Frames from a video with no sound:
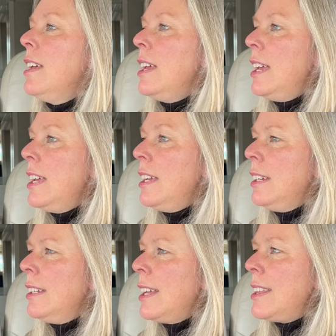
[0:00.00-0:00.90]

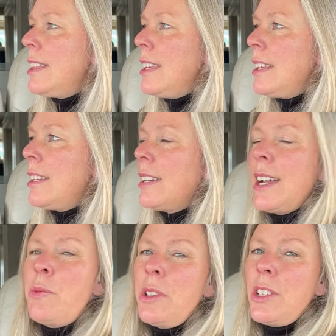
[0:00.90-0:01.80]
And I think I
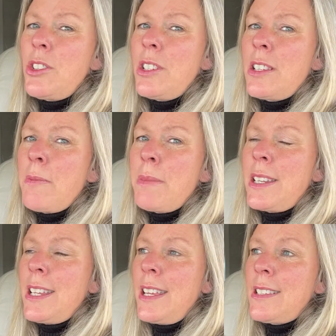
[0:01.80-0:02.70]
really should dump my
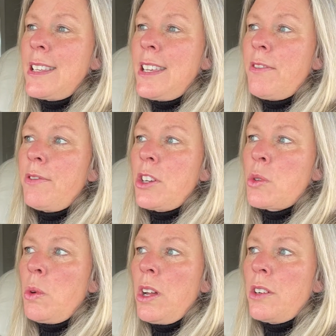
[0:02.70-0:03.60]
tanks and get fresh
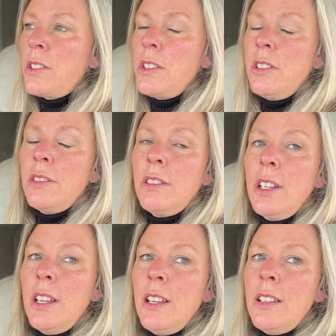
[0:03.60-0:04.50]
water too.
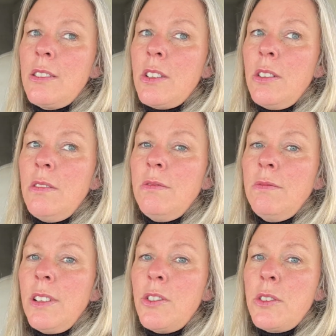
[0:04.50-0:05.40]
So
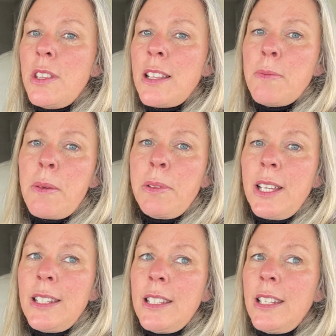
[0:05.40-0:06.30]
that's my plan
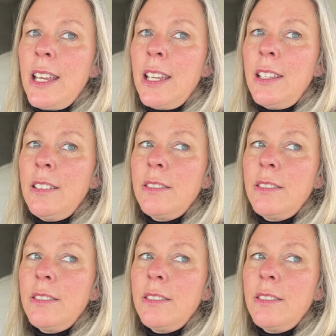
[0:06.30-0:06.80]
today.